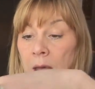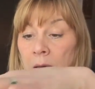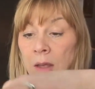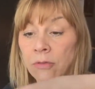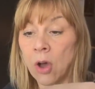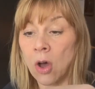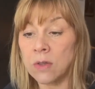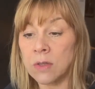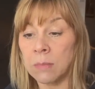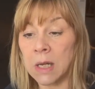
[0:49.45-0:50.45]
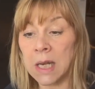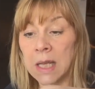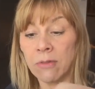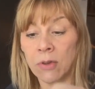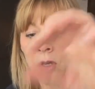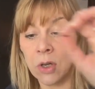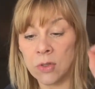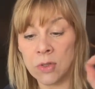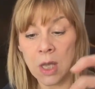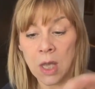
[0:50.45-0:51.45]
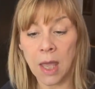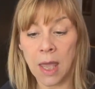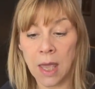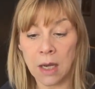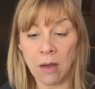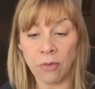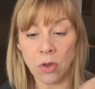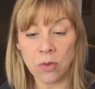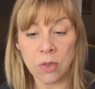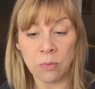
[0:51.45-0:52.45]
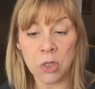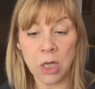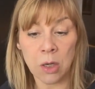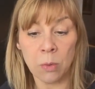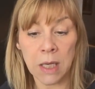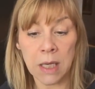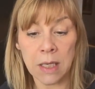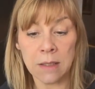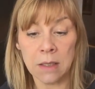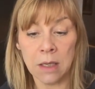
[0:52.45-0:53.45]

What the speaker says: I've got some cleavers, and I've got some chickweed.